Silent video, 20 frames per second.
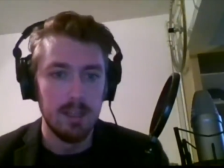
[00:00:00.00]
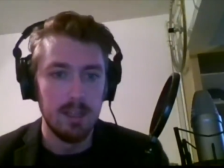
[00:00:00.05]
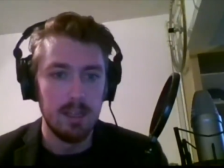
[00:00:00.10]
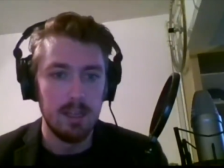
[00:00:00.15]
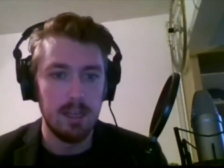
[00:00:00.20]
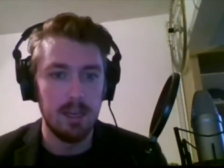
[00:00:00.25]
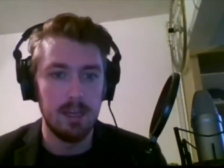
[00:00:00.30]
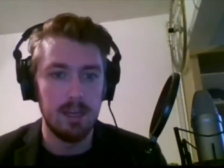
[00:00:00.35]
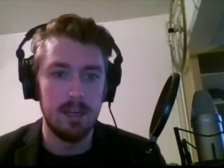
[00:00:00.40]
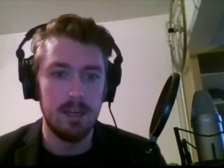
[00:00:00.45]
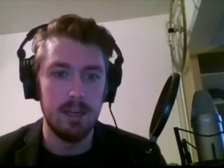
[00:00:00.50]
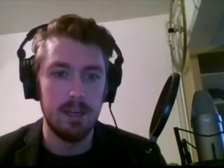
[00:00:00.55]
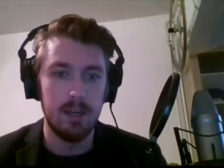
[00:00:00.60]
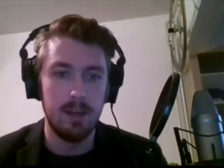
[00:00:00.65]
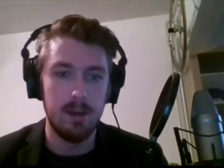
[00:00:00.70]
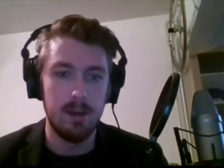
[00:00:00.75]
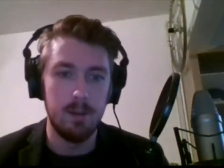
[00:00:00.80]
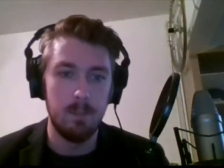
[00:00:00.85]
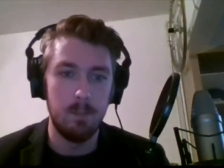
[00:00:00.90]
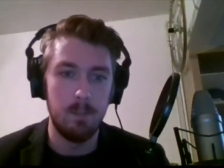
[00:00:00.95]

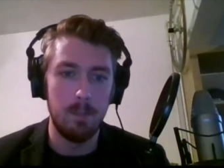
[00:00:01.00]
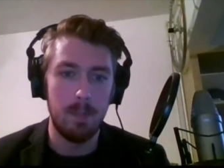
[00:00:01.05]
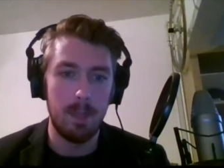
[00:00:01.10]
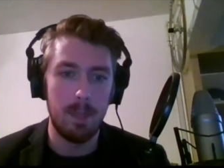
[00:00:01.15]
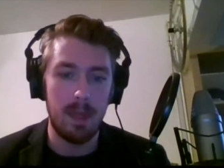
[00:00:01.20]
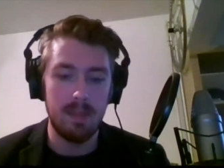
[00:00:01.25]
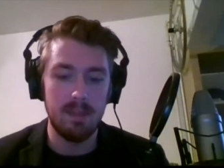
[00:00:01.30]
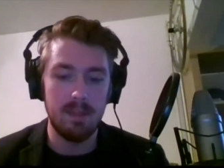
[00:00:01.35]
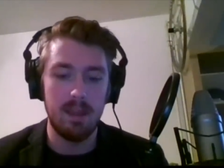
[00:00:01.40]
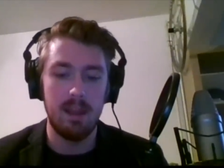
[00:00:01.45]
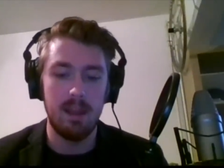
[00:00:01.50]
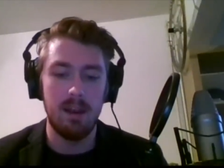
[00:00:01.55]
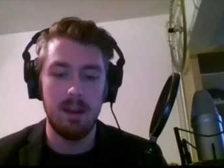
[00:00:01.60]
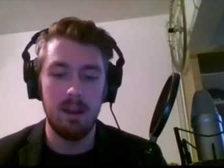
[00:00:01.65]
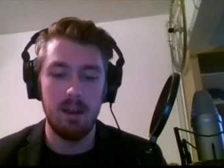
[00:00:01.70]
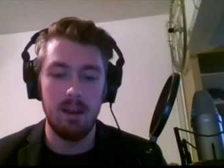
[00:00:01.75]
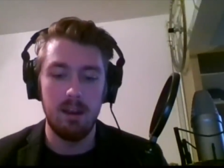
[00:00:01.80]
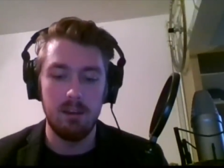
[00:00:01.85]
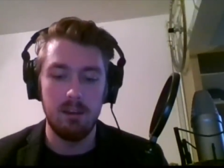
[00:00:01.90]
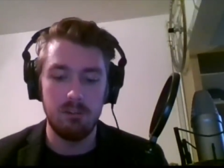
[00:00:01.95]
Um, and then,
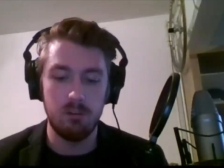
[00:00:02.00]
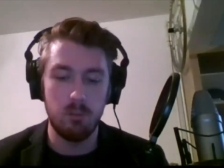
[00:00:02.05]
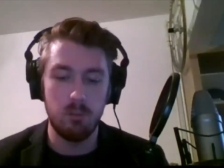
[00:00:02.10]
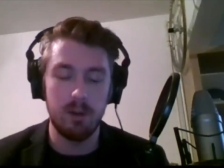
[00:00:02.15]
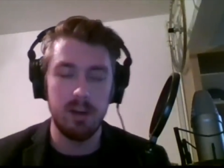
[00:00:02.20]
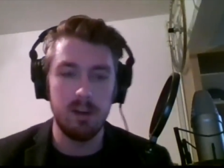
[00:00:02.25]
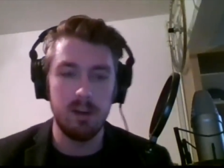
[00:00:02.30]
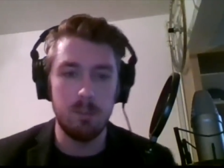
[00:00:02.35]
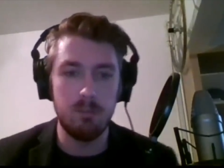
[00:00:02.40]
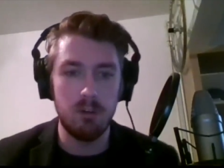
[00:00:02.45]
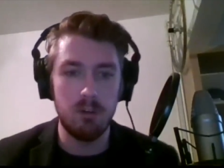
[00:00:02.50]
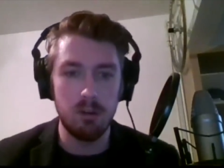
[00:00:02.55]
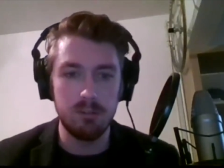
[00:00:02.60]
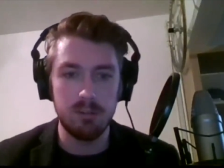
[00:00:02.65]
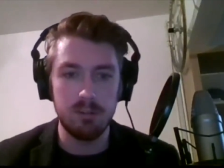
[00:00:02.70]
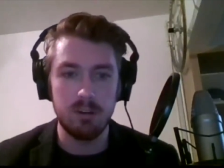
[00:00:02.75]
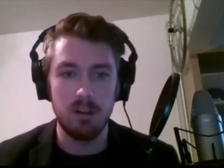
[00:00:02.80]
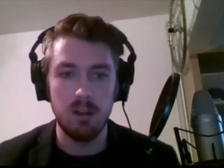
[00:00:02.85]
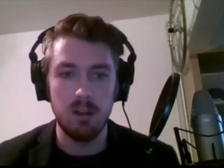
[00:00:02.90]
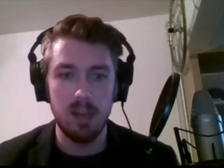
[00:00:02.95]
so we're the
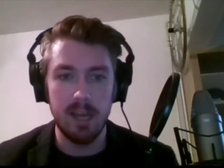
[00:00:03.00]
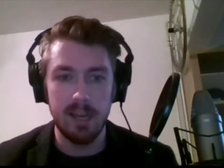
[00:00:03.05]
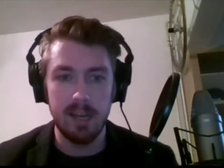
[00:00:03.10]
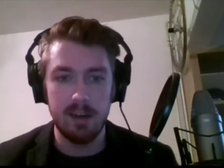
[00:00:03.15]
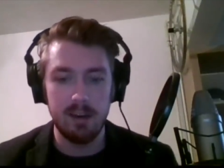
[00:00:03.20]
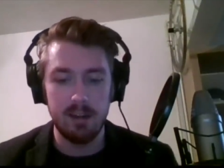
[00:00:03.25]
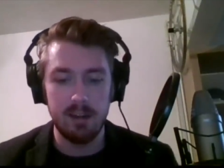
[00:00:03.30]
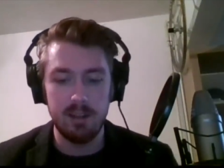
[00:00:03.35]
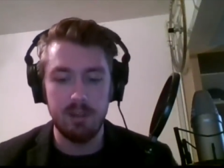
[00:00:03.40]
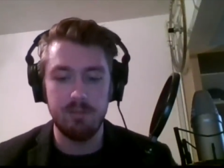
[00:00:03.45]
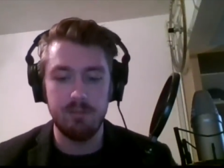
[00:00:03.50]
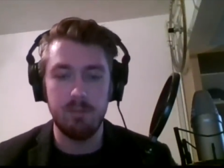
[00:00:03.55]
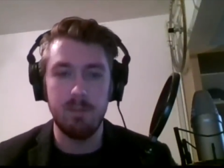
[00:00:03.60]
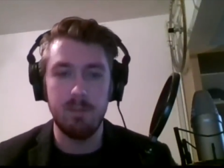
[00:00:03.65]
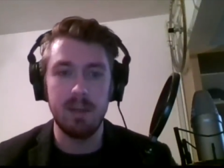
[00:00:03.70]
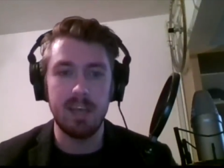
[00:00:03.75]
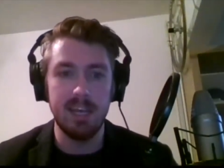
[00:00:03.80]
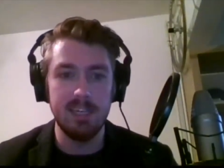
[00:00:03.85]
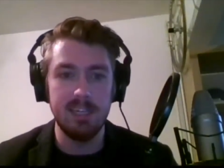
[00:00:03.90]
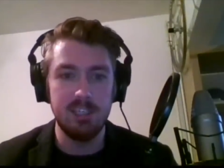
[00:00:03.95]
protocol layer, then you have a
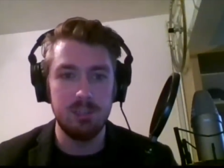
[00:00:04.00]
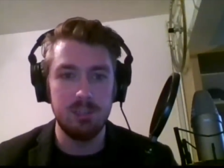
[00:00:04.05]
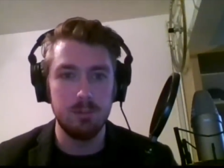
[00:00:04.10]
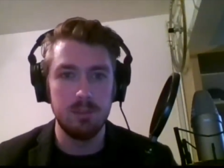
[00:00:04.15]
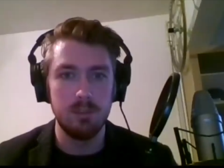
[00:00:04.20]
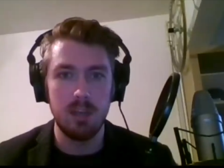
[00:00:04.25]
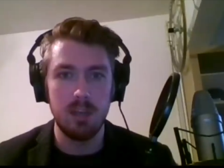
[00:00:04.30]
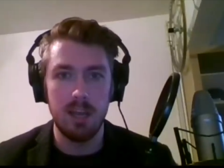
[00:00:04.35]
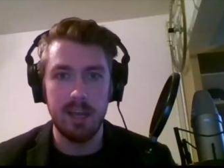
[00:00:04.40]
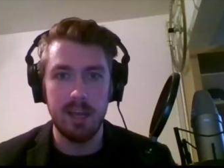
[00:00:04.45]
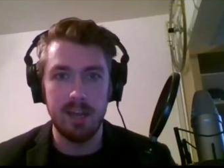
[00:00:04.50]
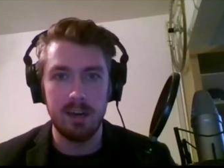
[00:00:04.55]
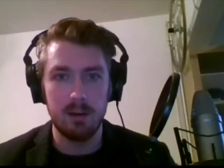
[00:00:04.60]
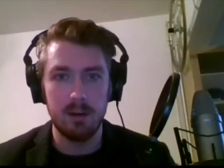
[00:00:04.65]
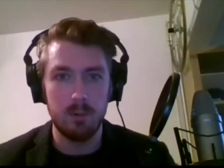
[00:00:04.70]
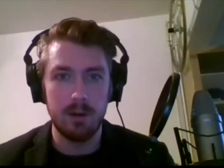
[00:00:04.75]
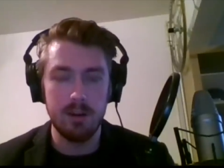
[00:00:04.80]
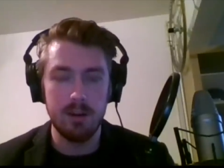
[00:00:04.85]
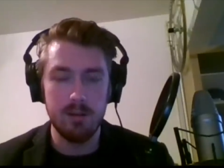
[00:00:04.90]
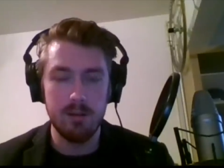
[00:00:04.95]
big issuance layer
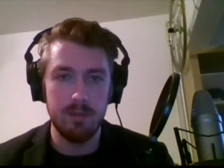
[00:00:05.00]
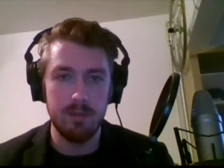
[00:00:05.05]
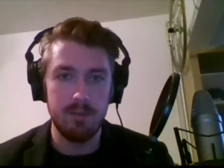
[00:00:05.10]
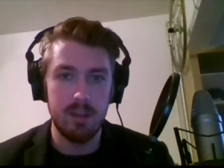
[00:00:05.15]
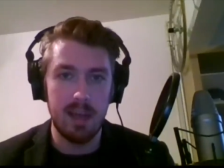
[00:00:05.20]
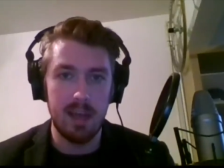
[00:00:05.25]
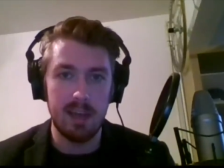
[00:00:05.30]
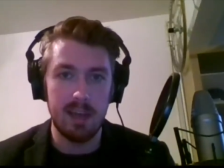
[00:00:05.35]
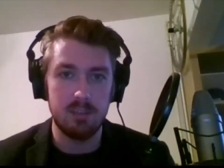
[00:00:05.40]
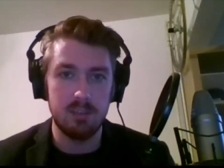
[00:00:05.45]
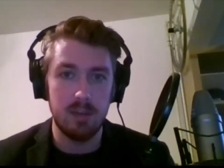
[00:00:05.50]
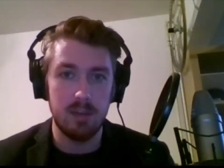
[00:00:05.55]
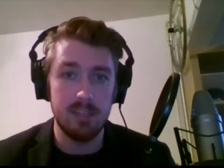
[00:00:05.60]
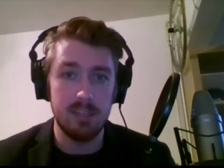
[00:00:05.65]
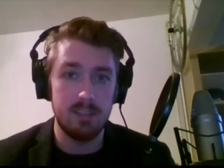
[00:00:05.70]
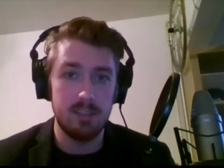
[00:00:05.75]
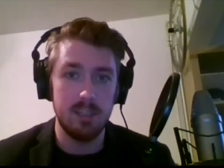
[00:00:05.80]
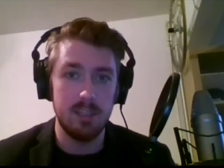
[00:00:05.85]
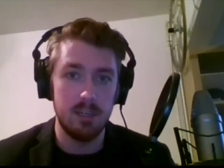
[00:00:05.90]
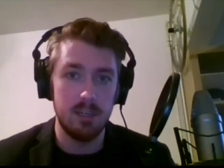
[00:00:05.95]
where you have the actual S
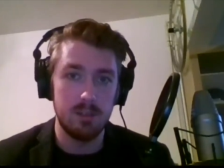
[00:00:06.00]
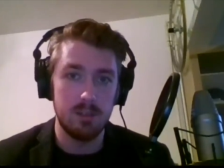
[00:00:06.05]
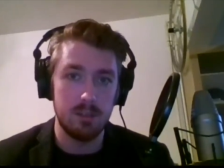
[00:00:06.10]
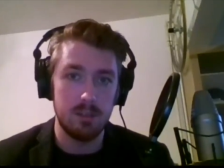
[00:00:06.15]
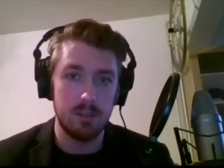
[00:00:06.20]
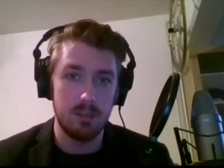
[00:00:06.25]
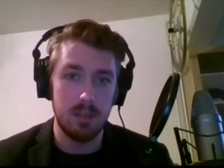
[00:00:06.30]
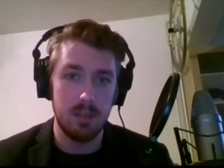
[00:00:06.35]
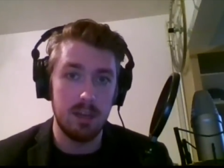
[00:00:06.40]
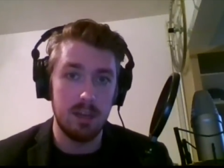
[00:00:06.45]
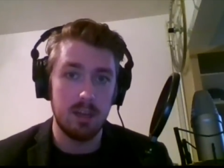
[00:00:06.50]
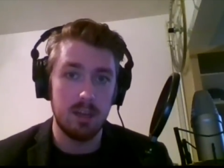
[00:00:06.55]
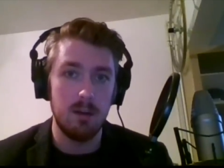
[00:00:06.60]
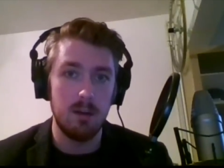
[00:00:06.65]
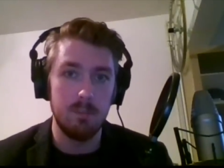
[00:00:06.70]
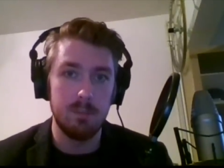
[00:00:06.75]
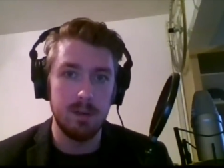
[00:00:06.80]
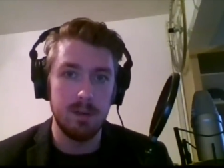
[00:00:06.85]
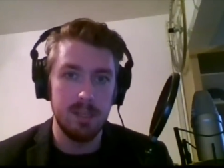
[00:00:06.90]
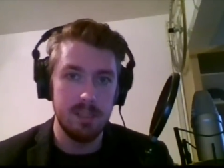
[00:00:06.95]
T Os and the
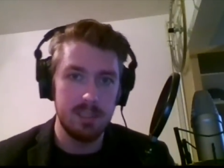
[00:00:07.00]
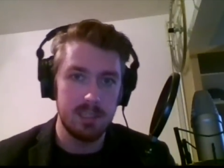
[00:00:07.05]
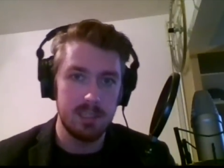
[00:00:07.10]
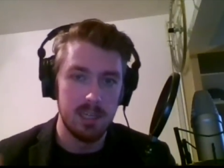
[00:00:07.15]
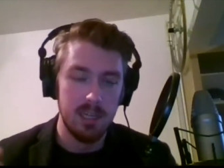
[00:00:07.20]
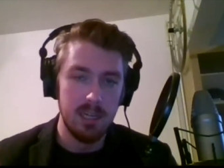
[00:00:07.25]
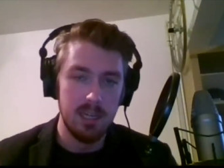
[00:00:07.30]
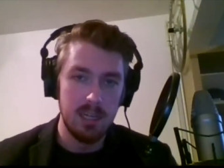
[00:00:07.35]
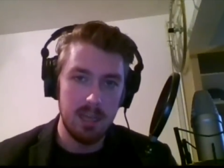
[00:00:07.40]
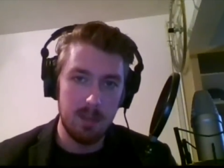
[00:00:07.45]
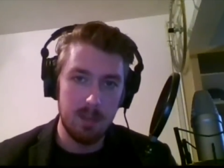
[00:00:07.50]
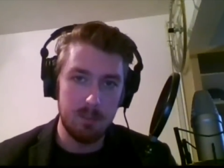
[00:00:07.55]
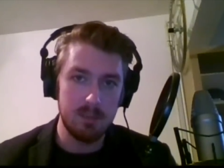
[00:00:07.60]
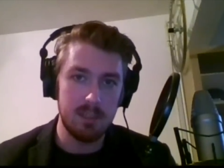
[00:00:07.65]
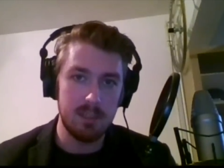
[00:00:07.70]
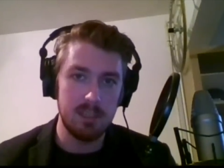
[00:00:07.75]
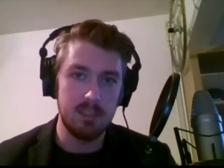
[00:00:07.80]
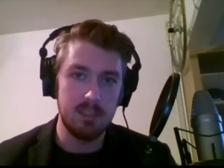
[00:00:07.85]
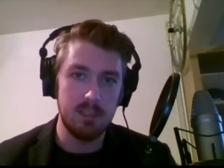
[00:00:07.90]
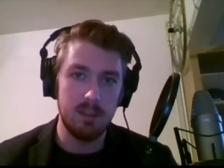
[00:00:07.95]
companies and
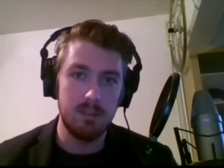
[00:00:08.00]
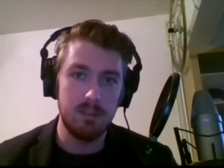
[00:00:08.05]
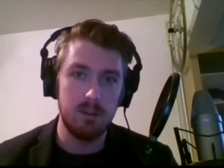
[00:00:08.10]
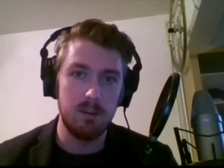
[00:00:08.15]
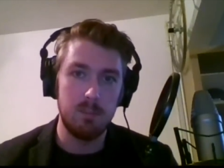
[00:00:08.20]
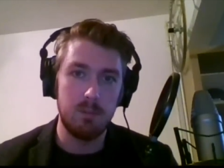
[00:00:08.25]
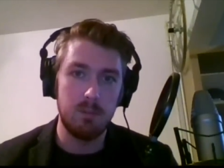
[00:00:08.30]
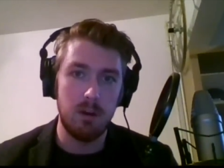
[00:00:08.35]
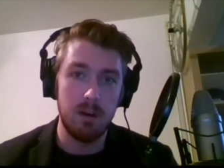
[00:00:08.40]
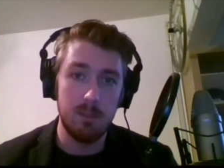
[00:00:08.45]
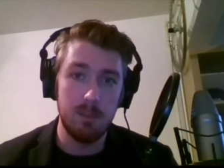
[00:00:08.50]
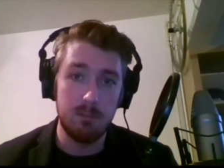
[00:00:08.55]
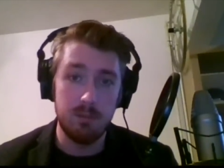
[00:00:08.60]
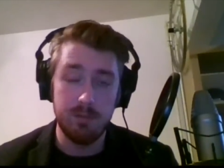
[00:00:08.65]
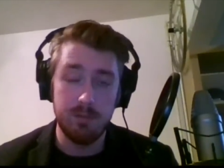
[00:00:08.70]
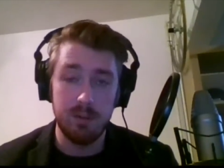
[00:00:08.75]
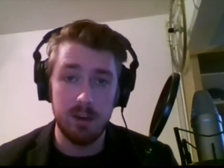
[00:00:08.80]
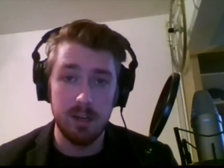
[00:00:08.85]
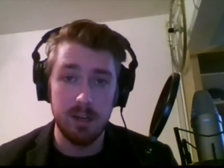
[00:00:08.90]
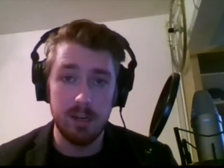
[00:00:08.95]
potentially third-party
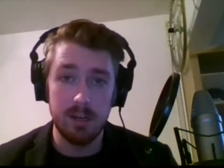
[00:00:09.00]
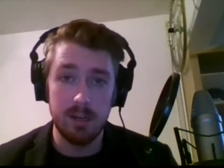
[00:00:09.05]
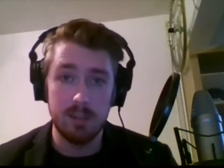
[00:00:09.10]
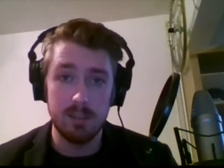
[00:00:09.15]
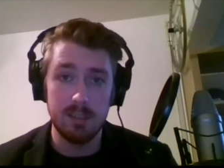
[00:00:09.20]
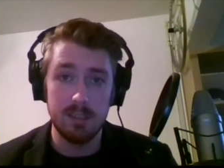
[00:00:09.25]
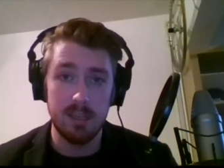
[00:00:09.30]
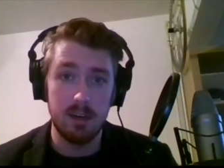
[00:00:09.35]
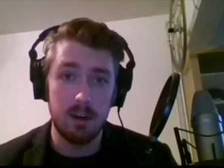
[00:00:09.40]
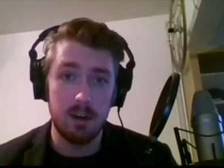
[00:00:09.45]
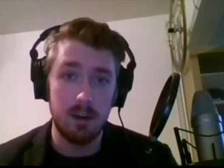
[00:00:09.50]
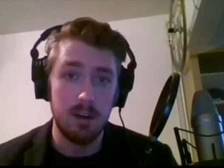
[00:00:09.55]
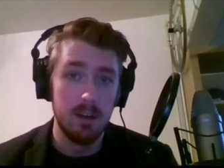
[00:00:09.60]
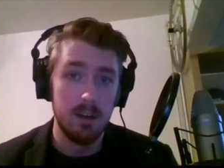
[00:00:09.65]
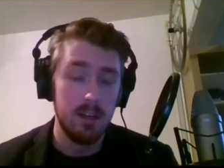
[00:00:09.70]
providers that are,